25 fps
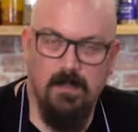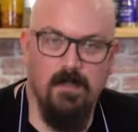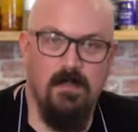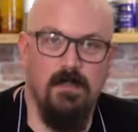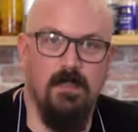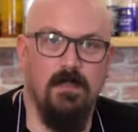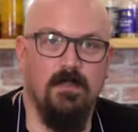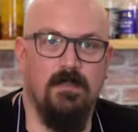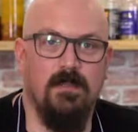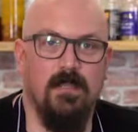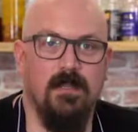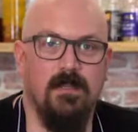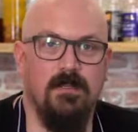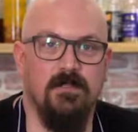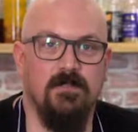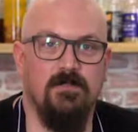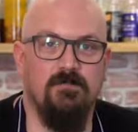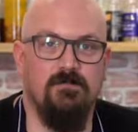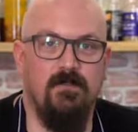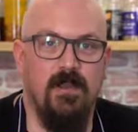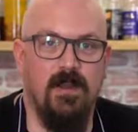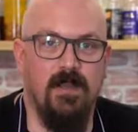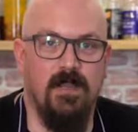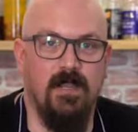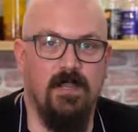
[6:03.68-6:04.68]
your
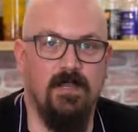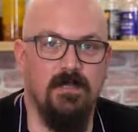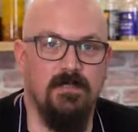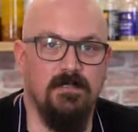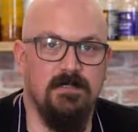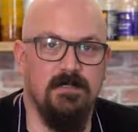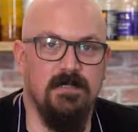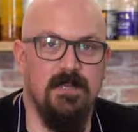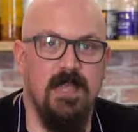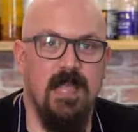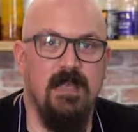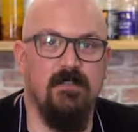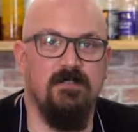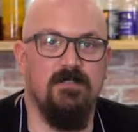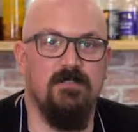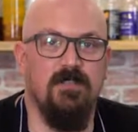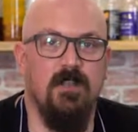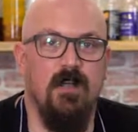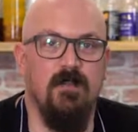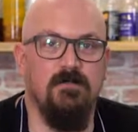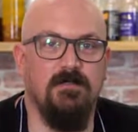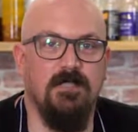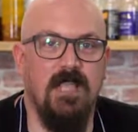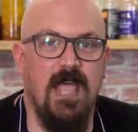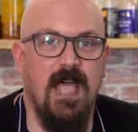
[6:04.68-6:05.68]
dinner's ready, so now it's
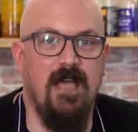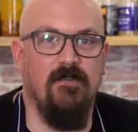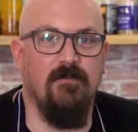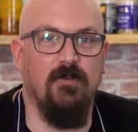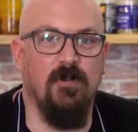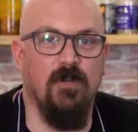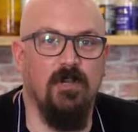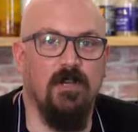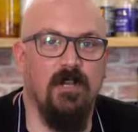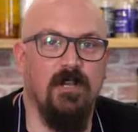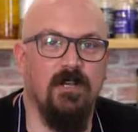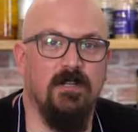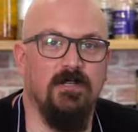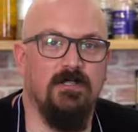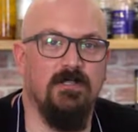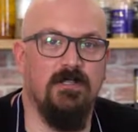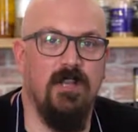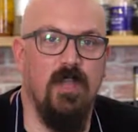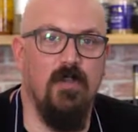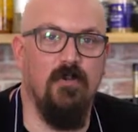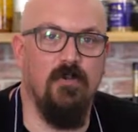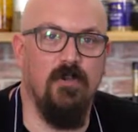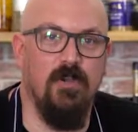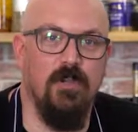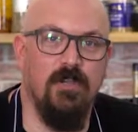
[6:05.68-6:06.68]
time to have a look in the
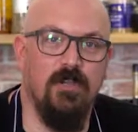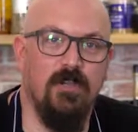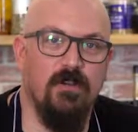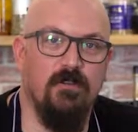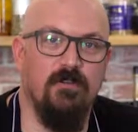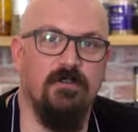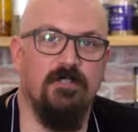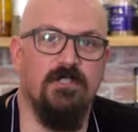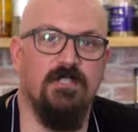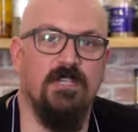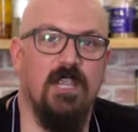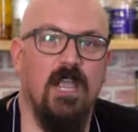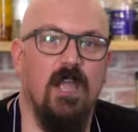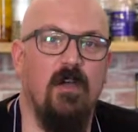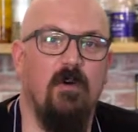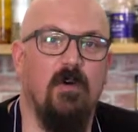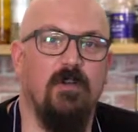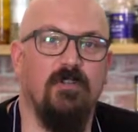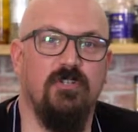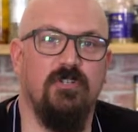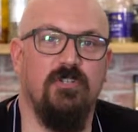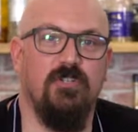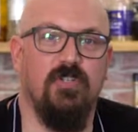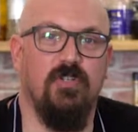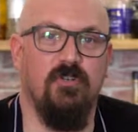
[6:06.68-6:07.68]
slow cooker and see how
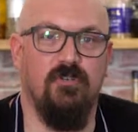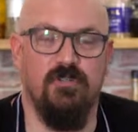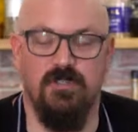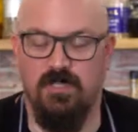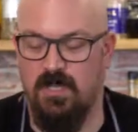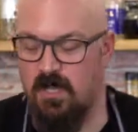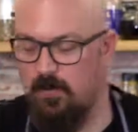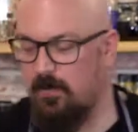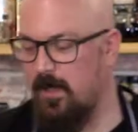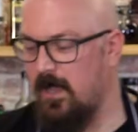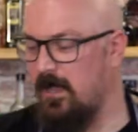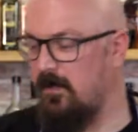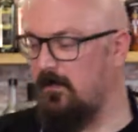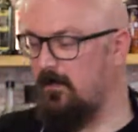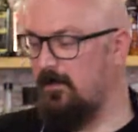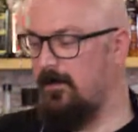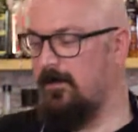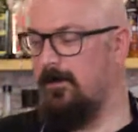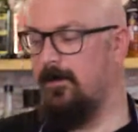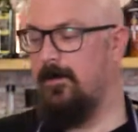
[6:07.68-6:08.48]
our stews come out.